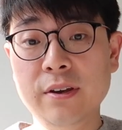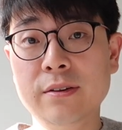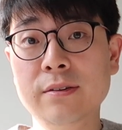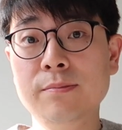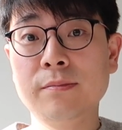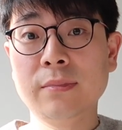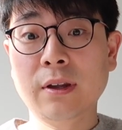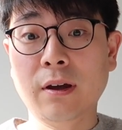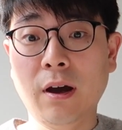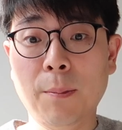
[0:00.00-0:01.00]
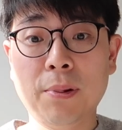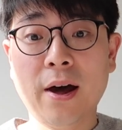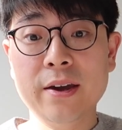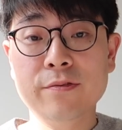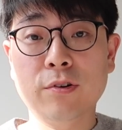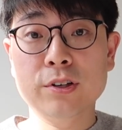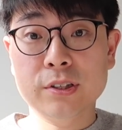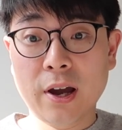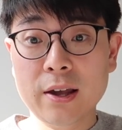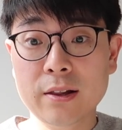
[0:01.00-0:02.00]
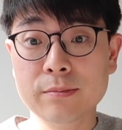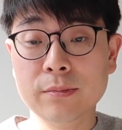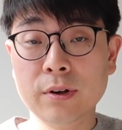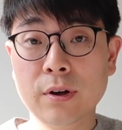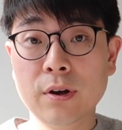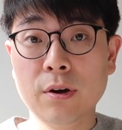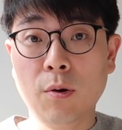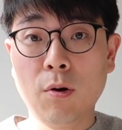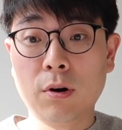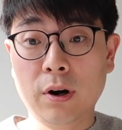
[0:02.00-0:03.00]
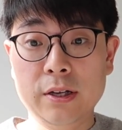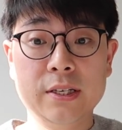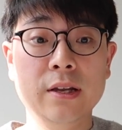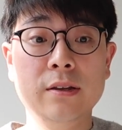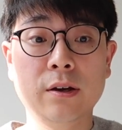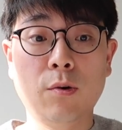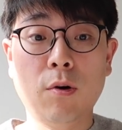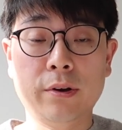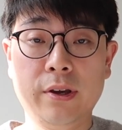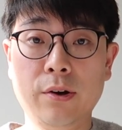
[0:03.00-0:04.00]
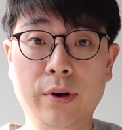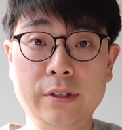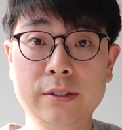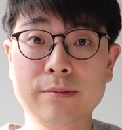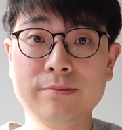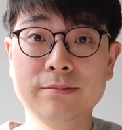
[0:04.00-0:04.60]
in, applying for asylum, or attending court hearings.